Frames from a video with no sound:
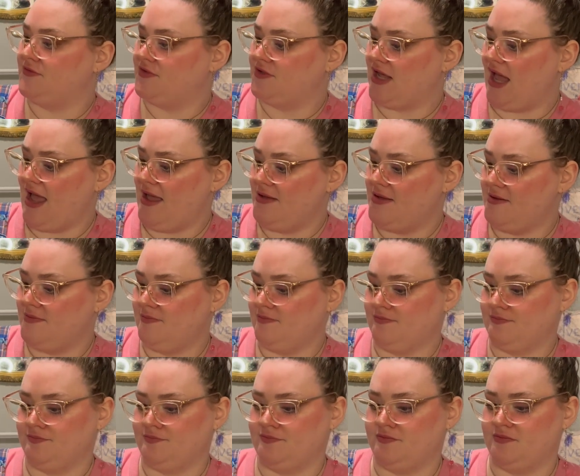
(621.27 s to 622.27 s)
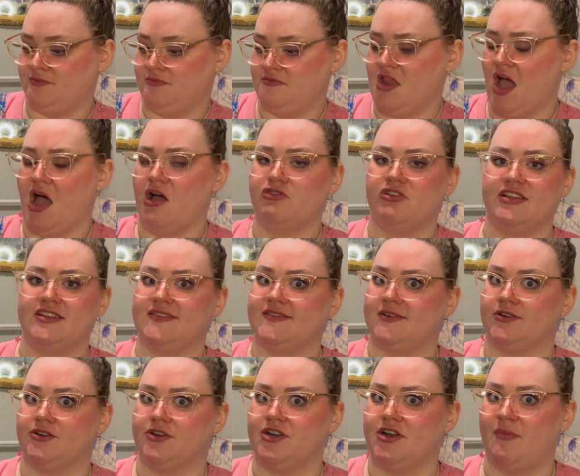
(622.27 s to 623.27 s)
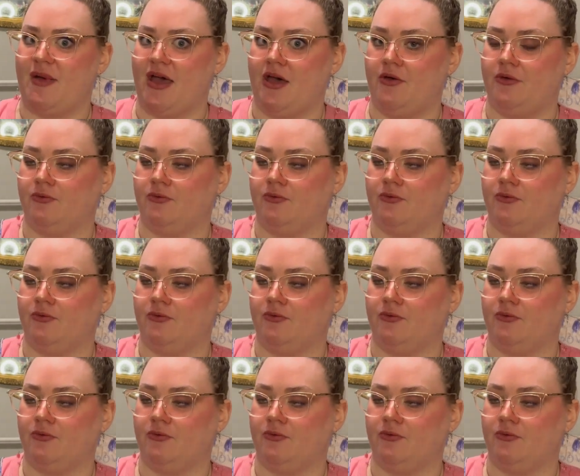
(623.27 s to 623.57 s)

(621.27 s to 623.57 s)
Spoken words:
I'm not concerned about